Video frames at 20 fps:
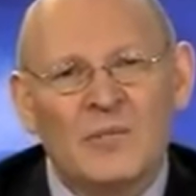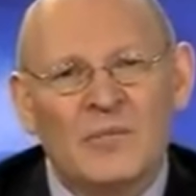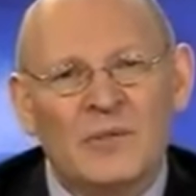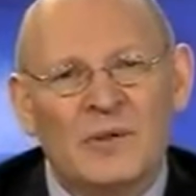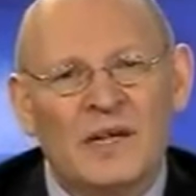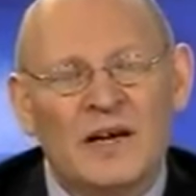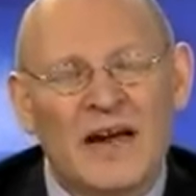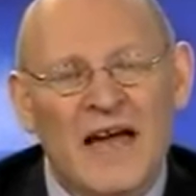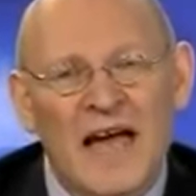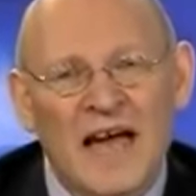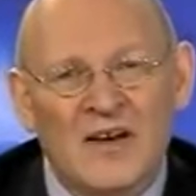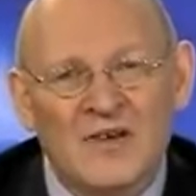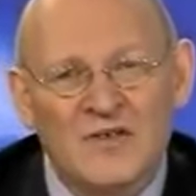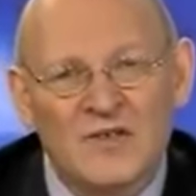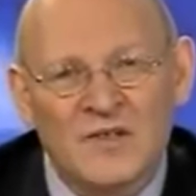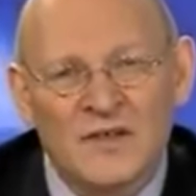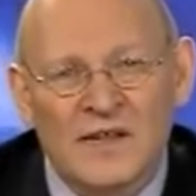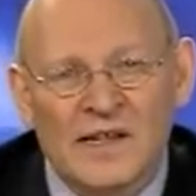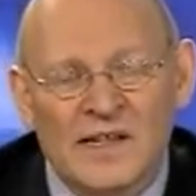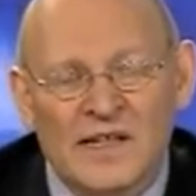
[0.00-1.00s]
But their
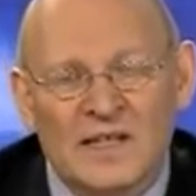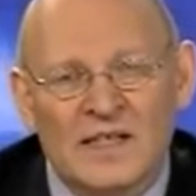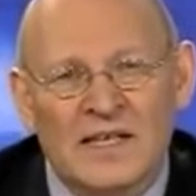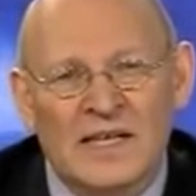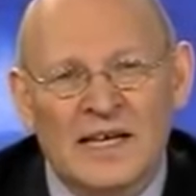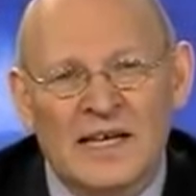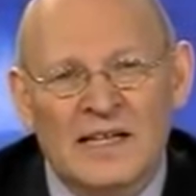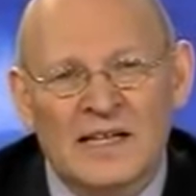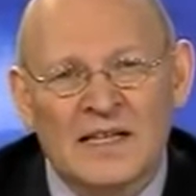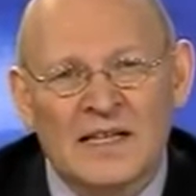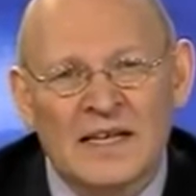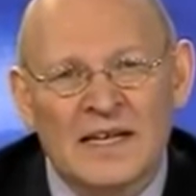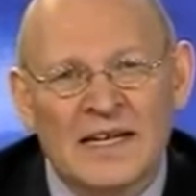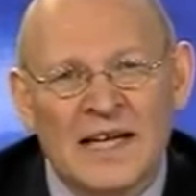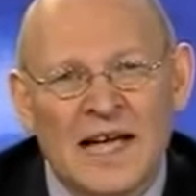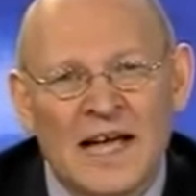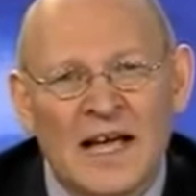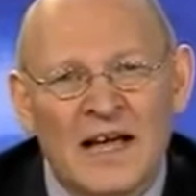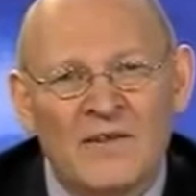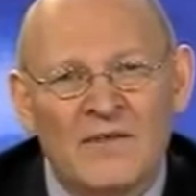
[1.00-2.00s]
actions dictate that they
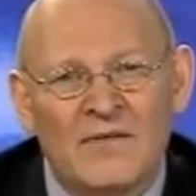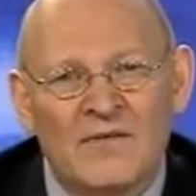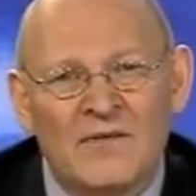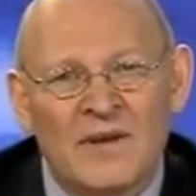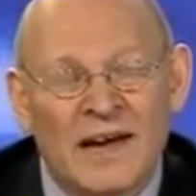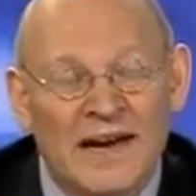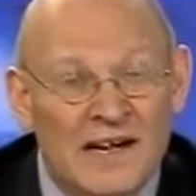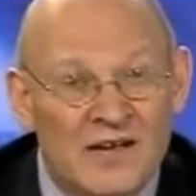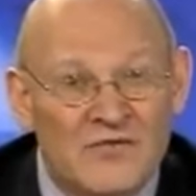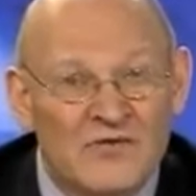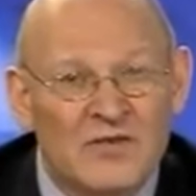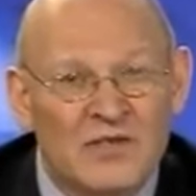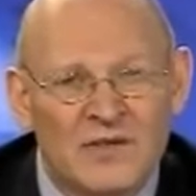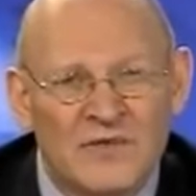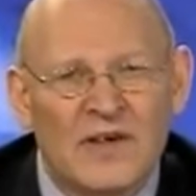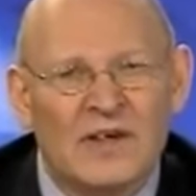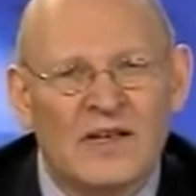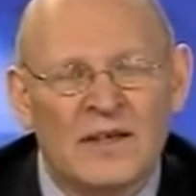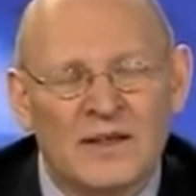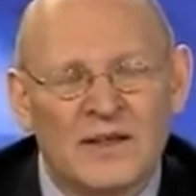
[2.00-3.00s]
have hatred,
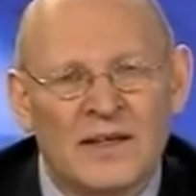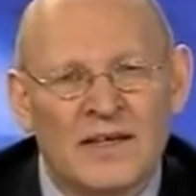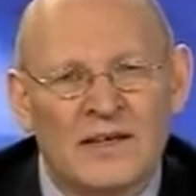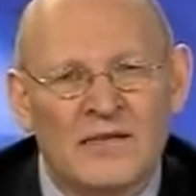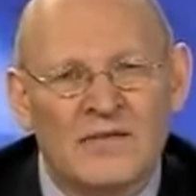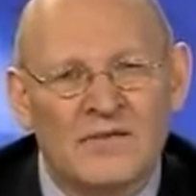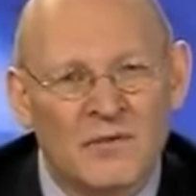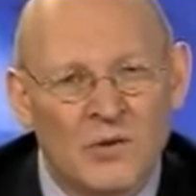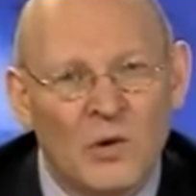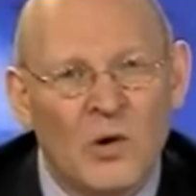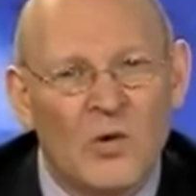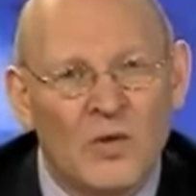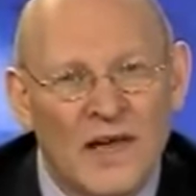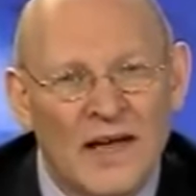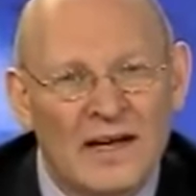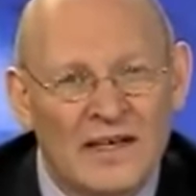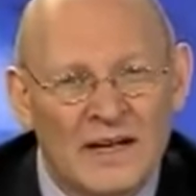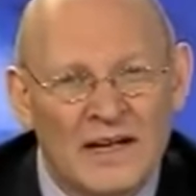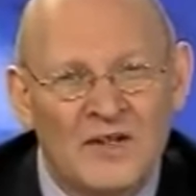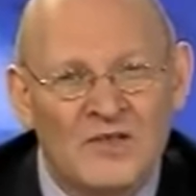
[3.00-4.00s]
if anything, for
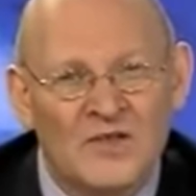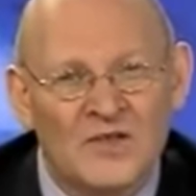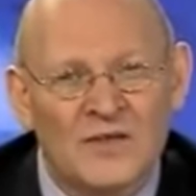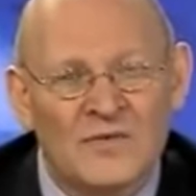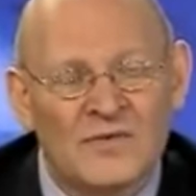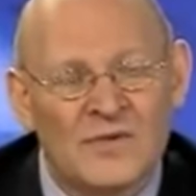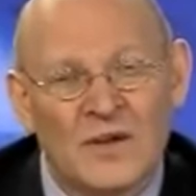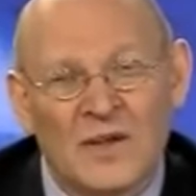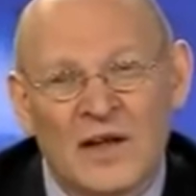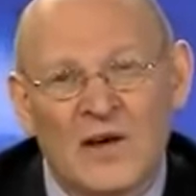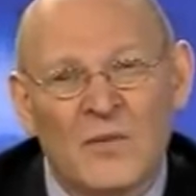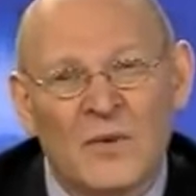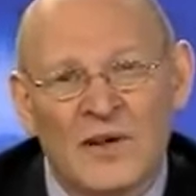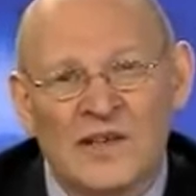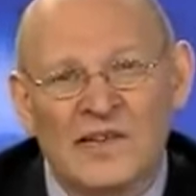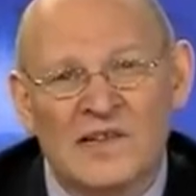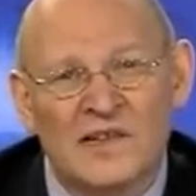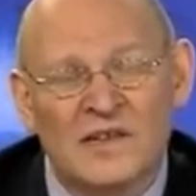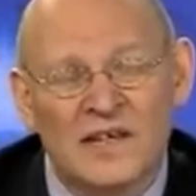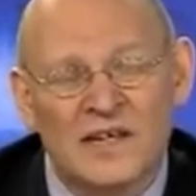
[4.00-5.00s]
that nation, for that
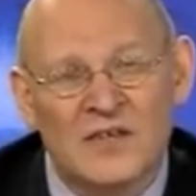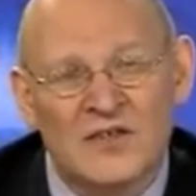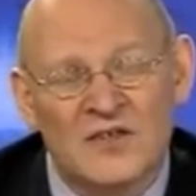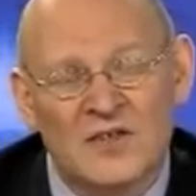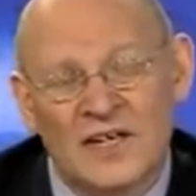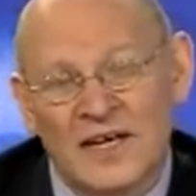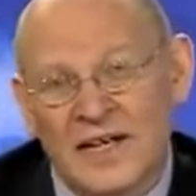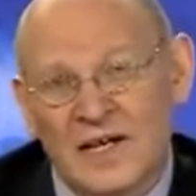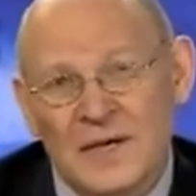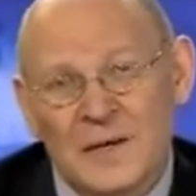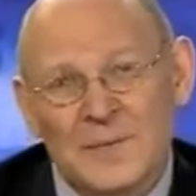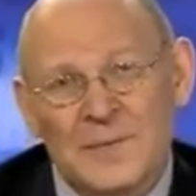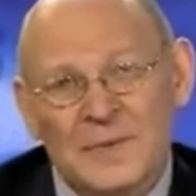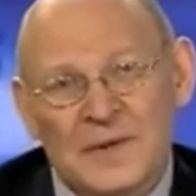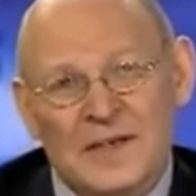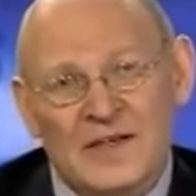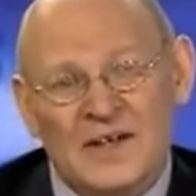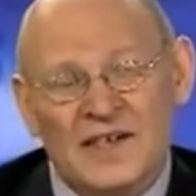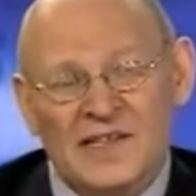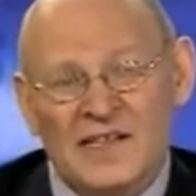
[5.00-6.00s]
Western nation.
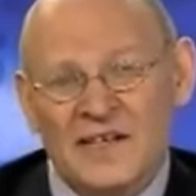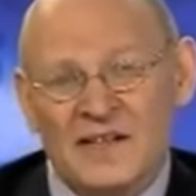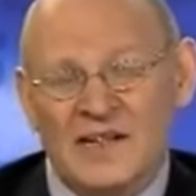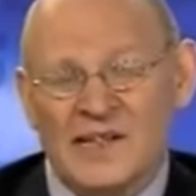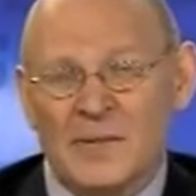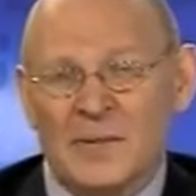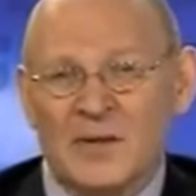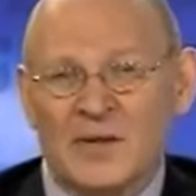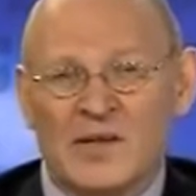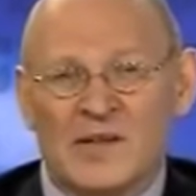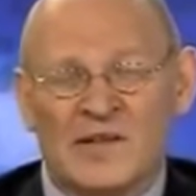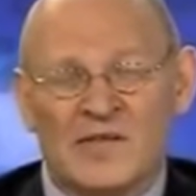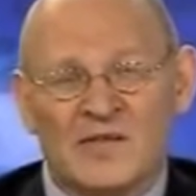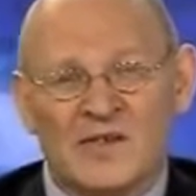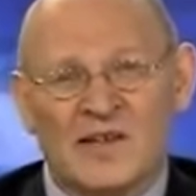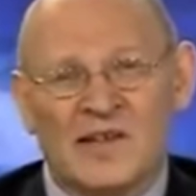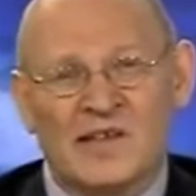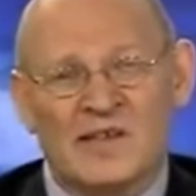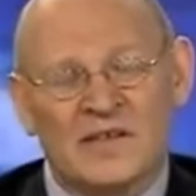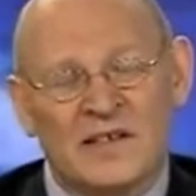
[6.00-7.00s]
And I say this because
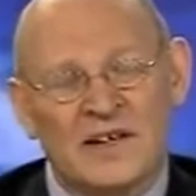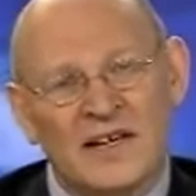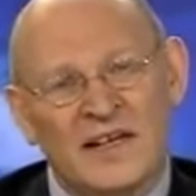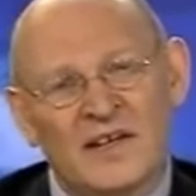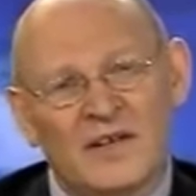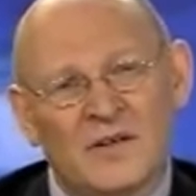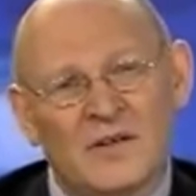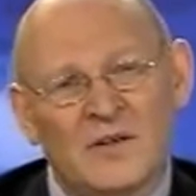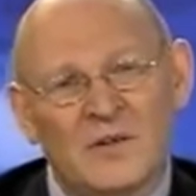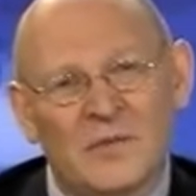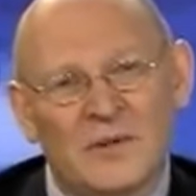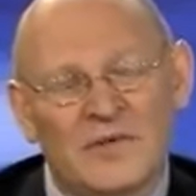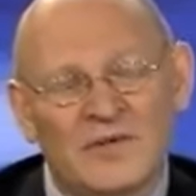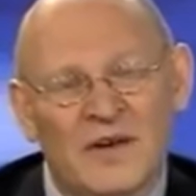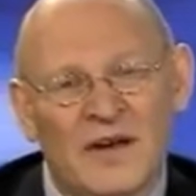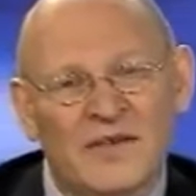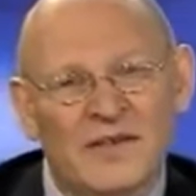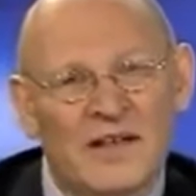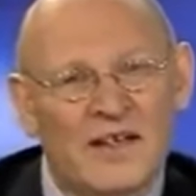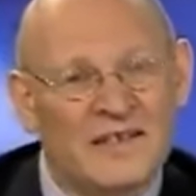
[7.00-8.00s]
just today we've
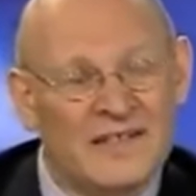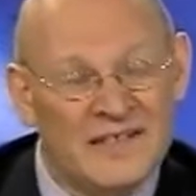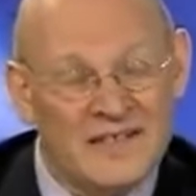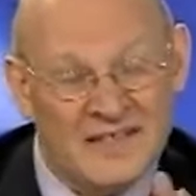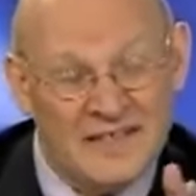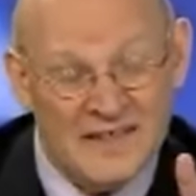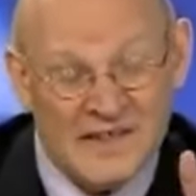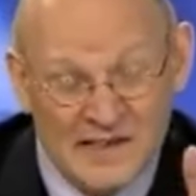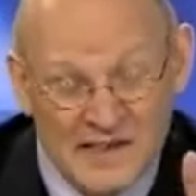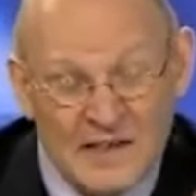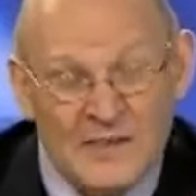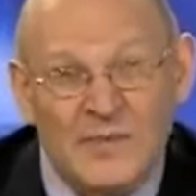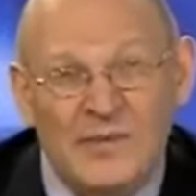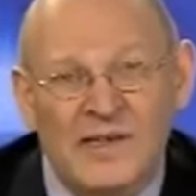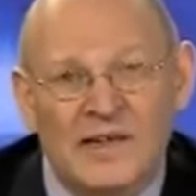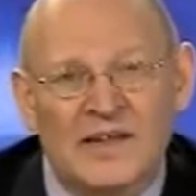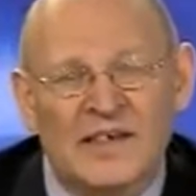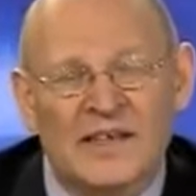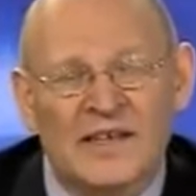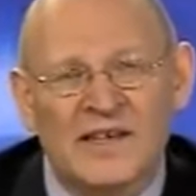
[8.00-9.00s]
found out, that it
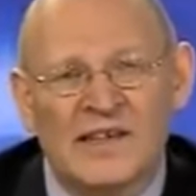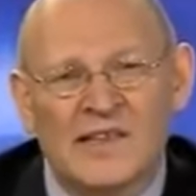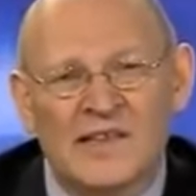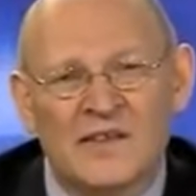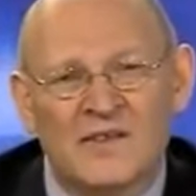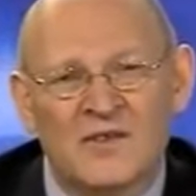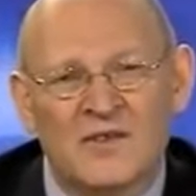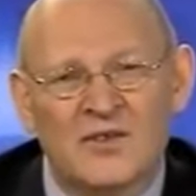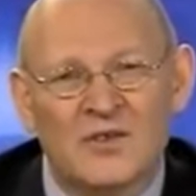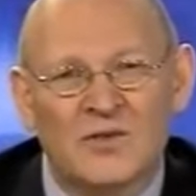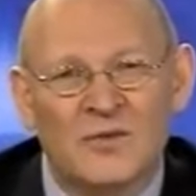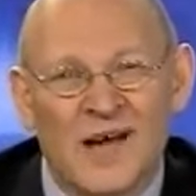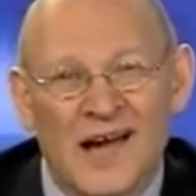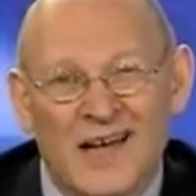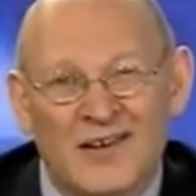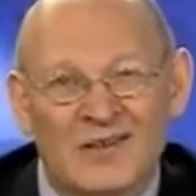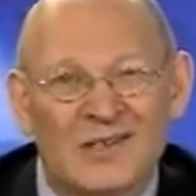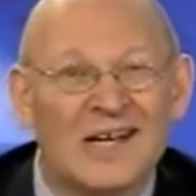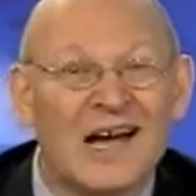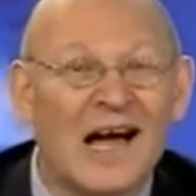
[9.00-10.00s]
seems at least, that 2
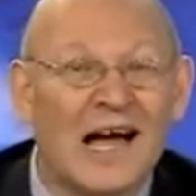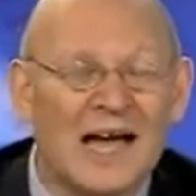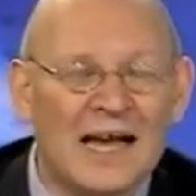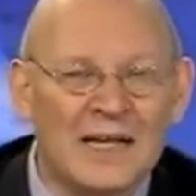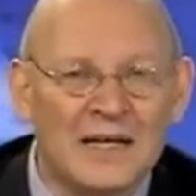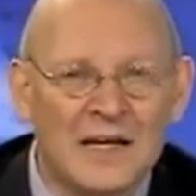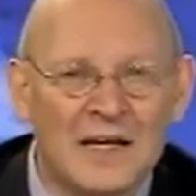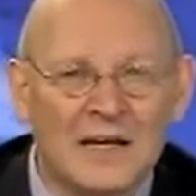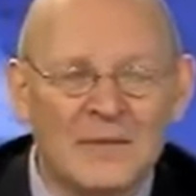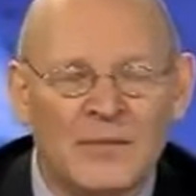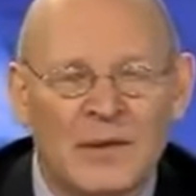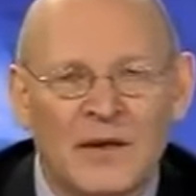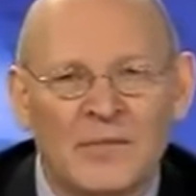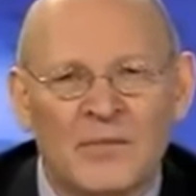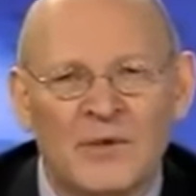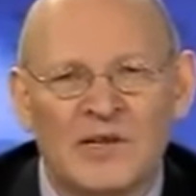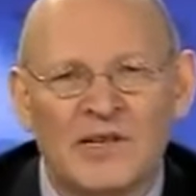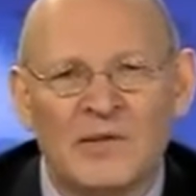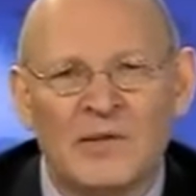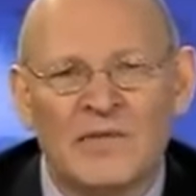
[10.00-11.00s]
al-Qaeda
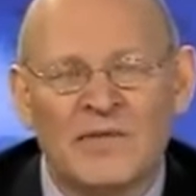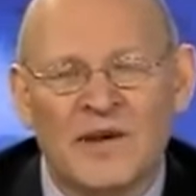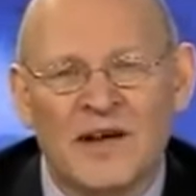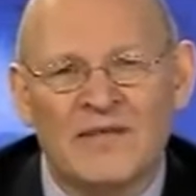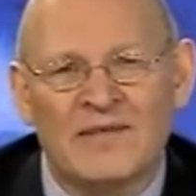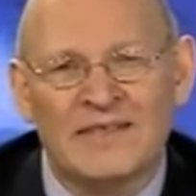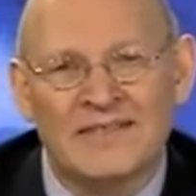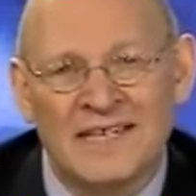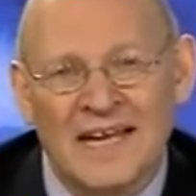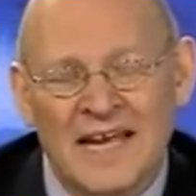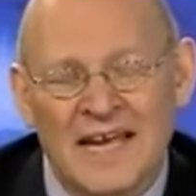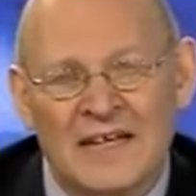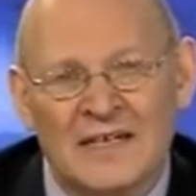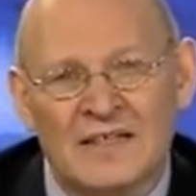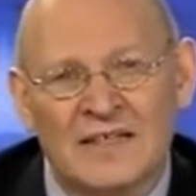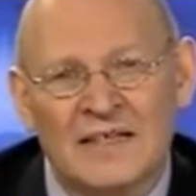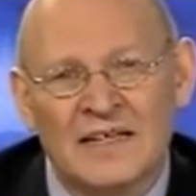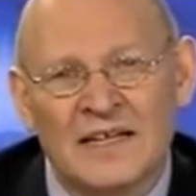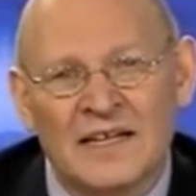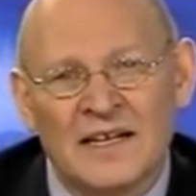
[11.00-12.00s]
members who were found dead